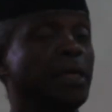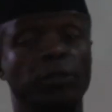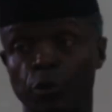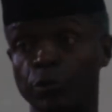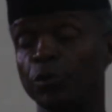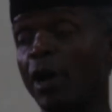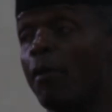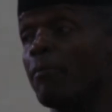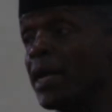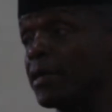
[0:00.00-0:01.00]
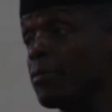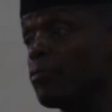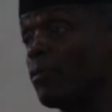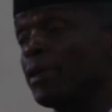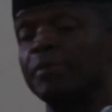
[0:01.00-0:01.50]
It shows you how big the
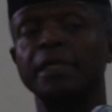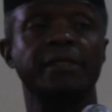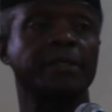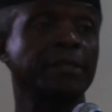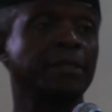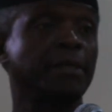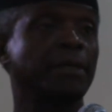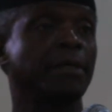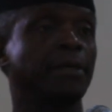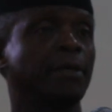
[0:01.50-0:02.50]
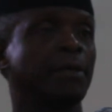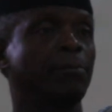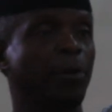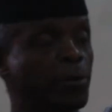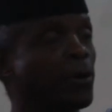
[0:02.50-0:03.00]
problem is.
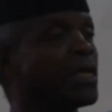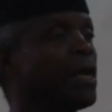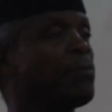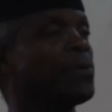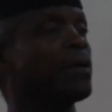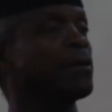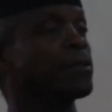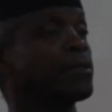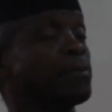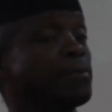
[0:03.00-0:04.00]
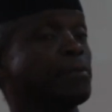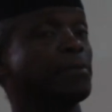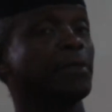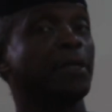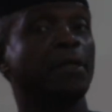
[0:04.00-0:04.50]
For God helping us,
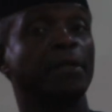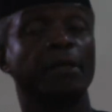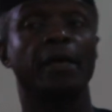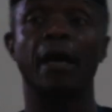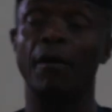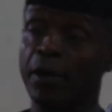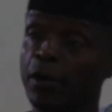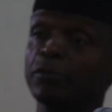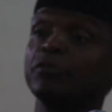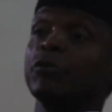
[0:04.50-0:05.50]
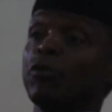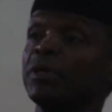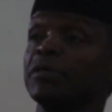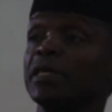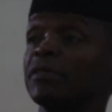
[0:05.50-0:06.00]
our country
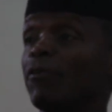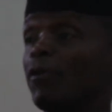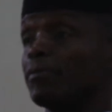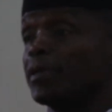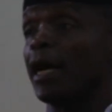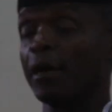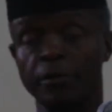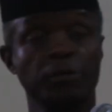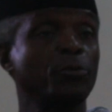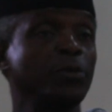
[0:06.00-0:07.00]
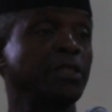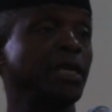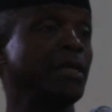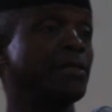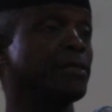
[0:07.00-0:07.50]
will be transformed. Our country will
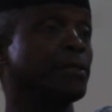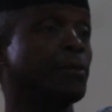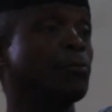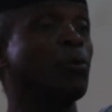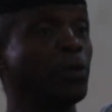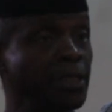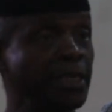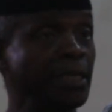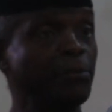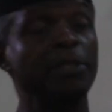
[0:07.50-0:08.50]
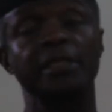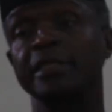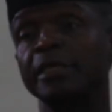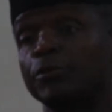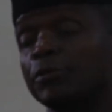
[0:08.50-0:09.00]
change. We will deal with
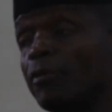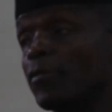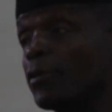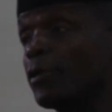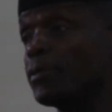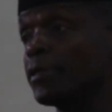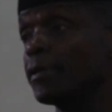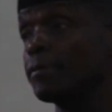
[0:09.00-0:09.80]
this issue of God.